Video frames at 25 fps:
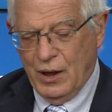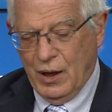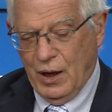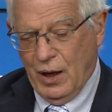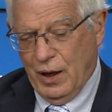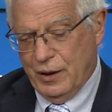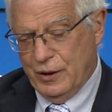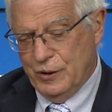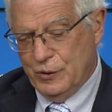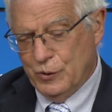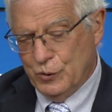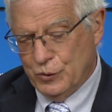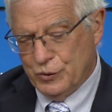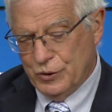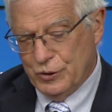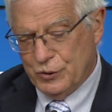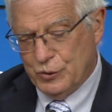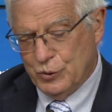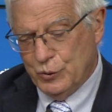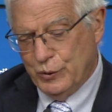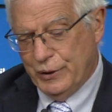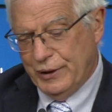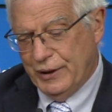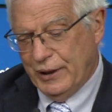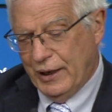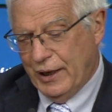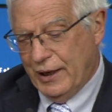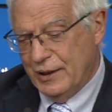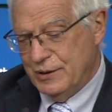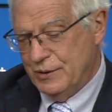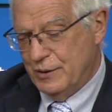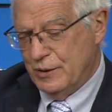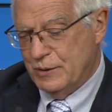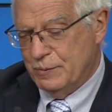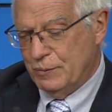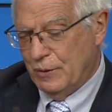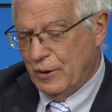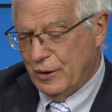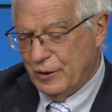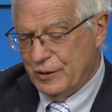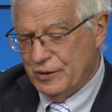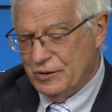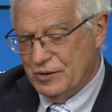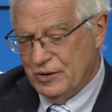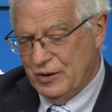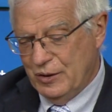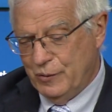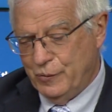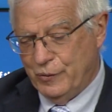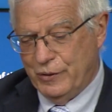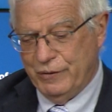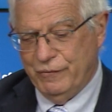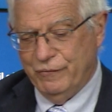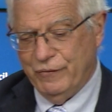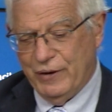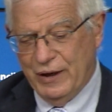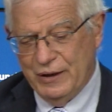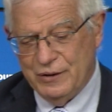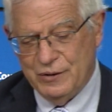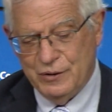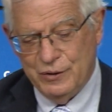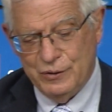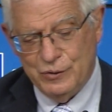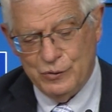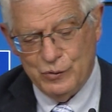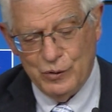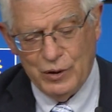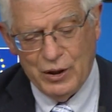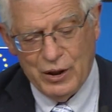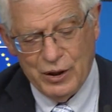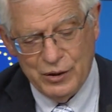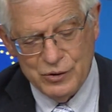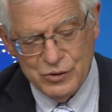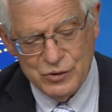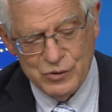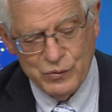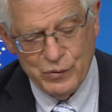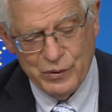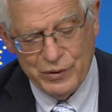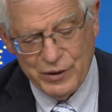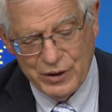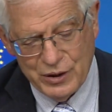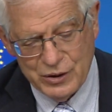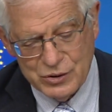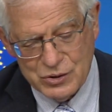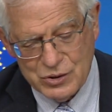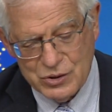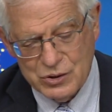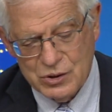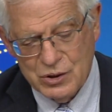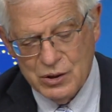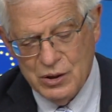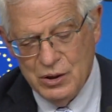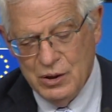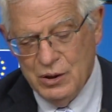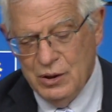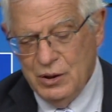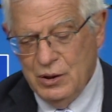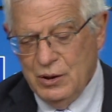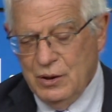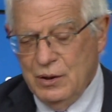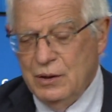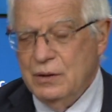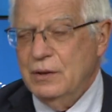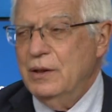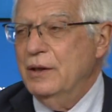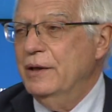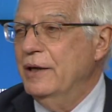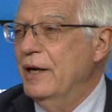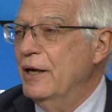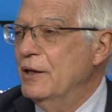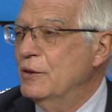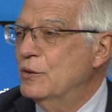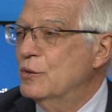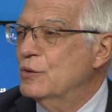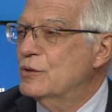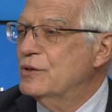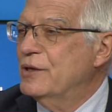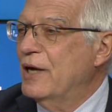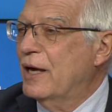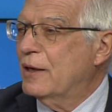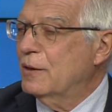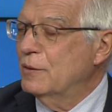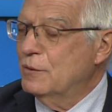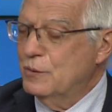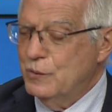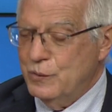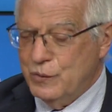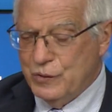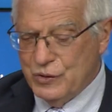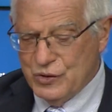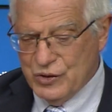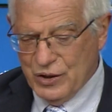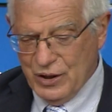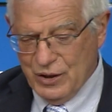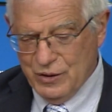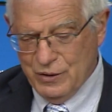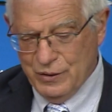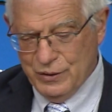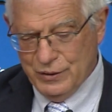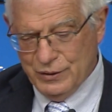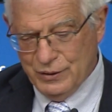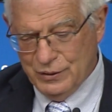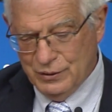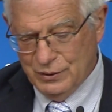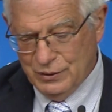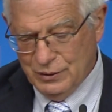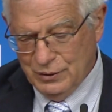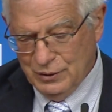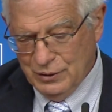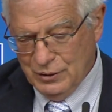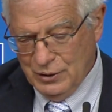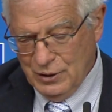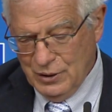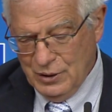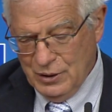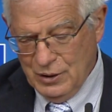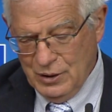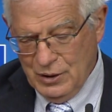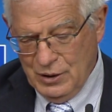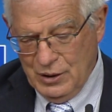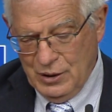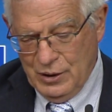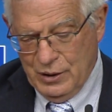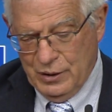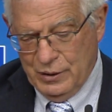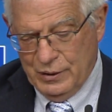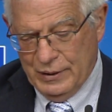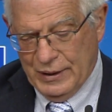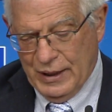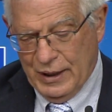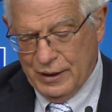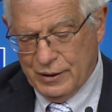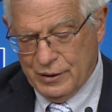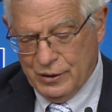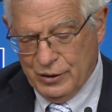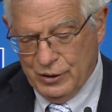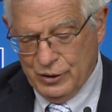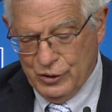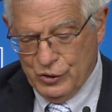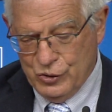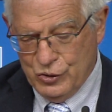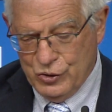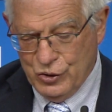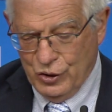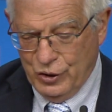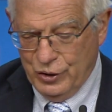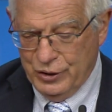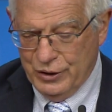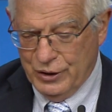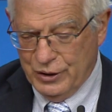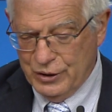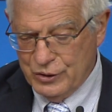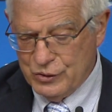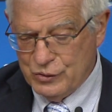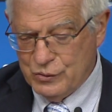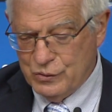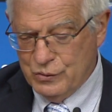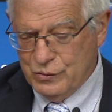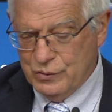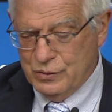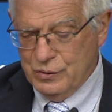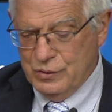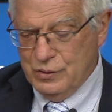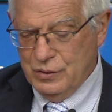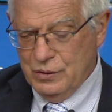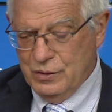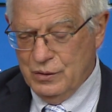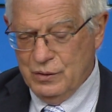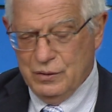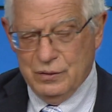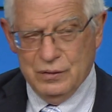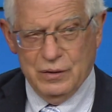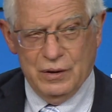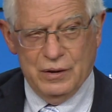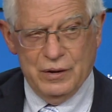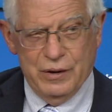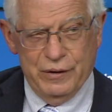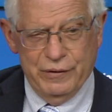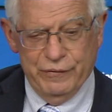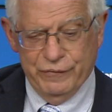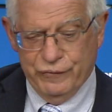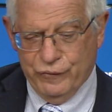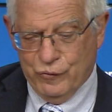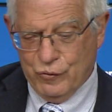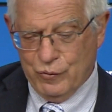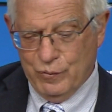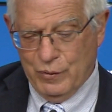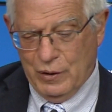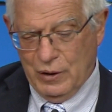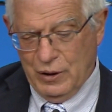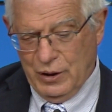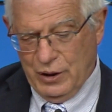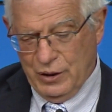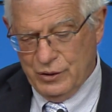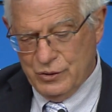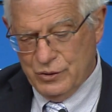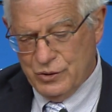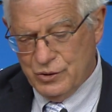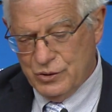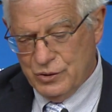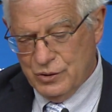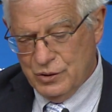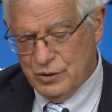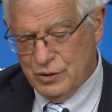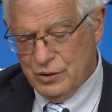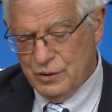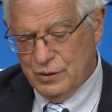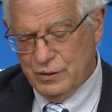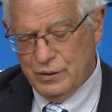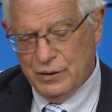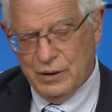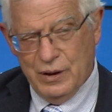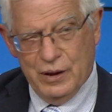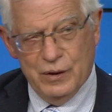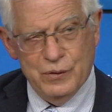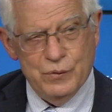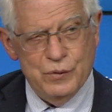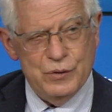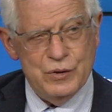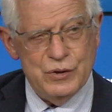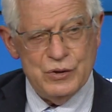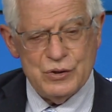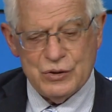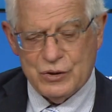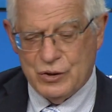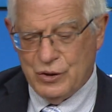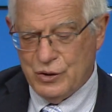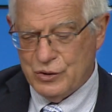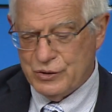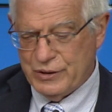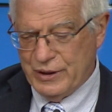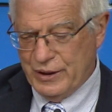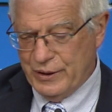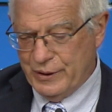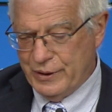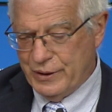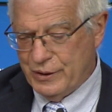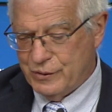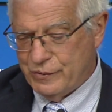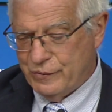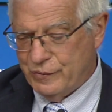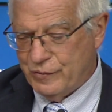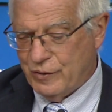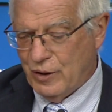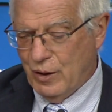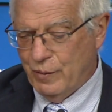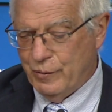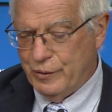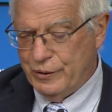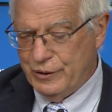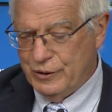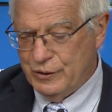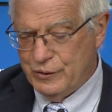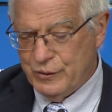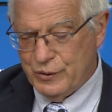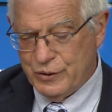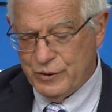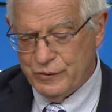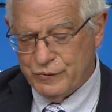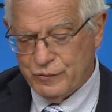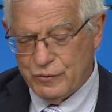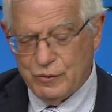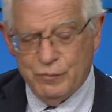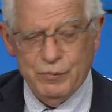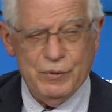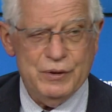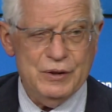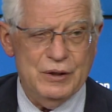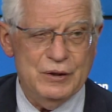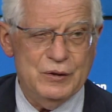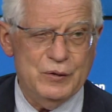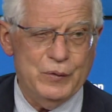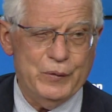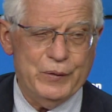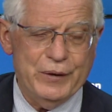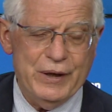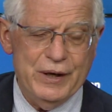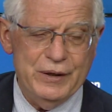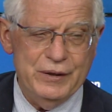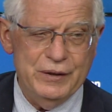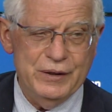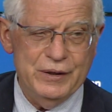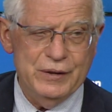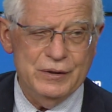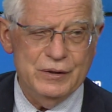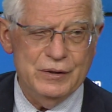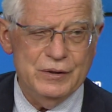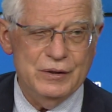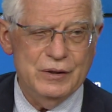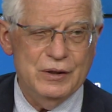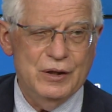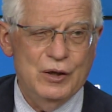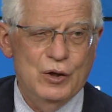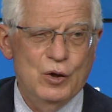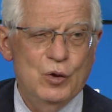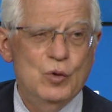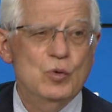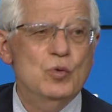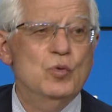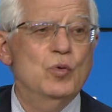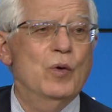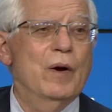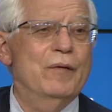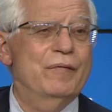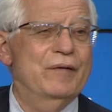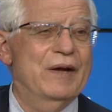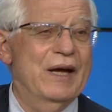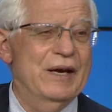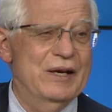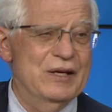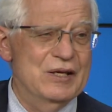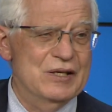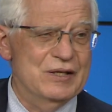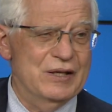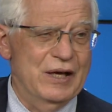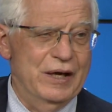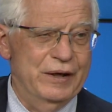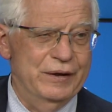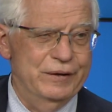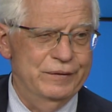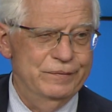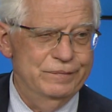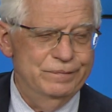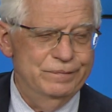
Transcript: And in order to enhance this partnership, we invited to lunch with us the NATO Secretary General that join us on an informal lunch, and we discuss areas of common interest from Mediterranean to Afghanistan.